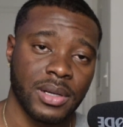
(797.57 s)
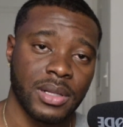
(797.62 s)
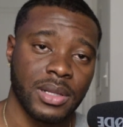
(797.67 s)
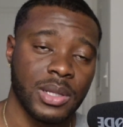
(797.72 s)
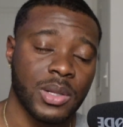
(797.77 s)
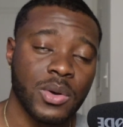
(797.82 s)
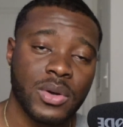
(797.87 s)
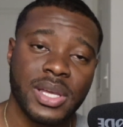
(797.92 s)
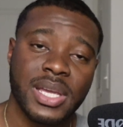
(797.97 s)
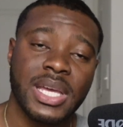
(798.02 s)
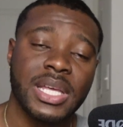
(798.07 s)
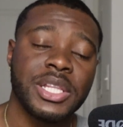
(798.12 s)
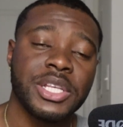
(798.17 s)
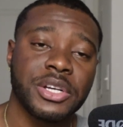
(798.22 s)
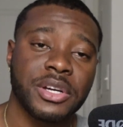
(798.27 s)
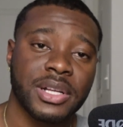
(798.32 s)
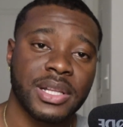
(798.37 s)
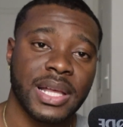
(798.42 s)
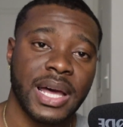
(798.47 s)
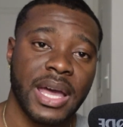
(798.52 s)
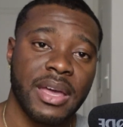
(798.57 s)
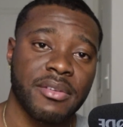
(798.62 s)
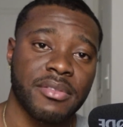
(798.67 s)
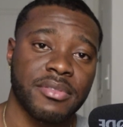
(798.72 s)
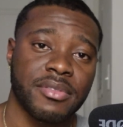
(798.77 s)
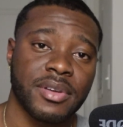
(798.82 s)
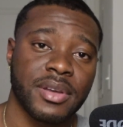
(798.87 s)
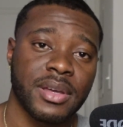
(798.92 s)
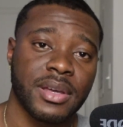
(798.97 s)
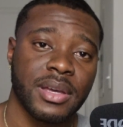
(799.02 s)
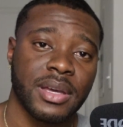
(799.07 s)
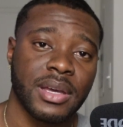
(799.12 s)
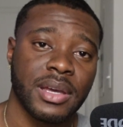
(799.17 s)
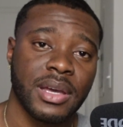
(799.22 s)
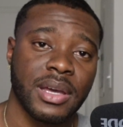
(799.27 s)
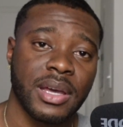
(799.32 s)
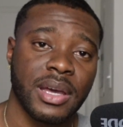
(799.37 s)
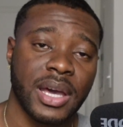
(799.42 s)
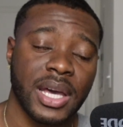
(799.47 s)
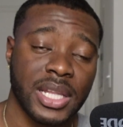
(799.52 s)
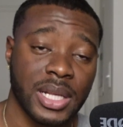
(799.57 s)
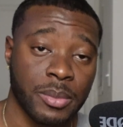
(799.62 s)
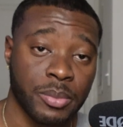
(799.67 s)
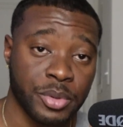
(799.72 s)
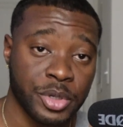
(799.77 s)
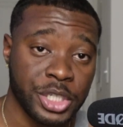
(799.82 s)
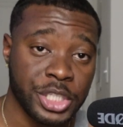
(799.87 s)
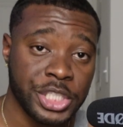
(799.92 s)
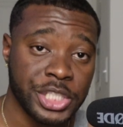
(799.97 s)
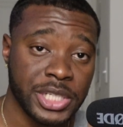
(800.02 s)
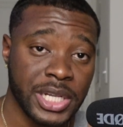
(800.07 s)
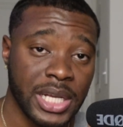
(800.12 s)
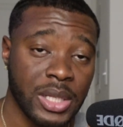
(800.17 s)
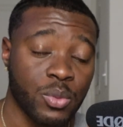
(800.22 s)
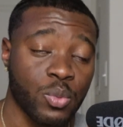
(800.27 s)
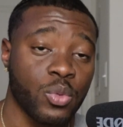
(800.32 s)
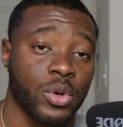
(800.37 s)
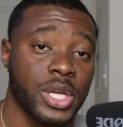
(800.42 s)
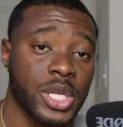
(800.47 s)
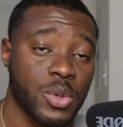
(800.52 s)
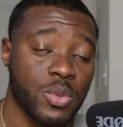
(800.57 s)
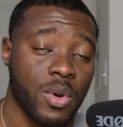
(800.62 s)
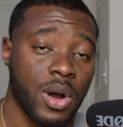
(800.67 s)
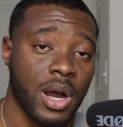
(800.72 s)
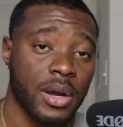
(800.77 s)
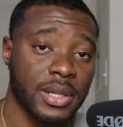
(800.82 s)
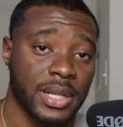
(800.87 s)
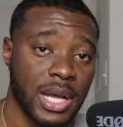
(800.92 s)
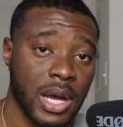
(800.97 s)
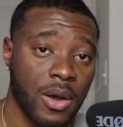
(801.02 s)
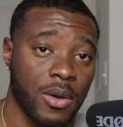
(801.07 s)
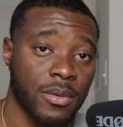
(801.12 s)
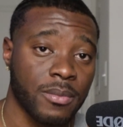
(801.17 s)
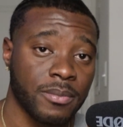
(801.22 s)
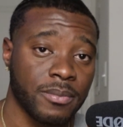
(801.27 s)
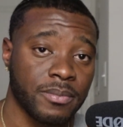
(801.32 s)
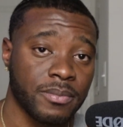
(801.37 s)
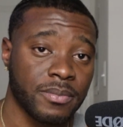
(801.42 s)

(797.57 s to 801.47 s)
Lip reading: Look in your life and appreciate where you are now.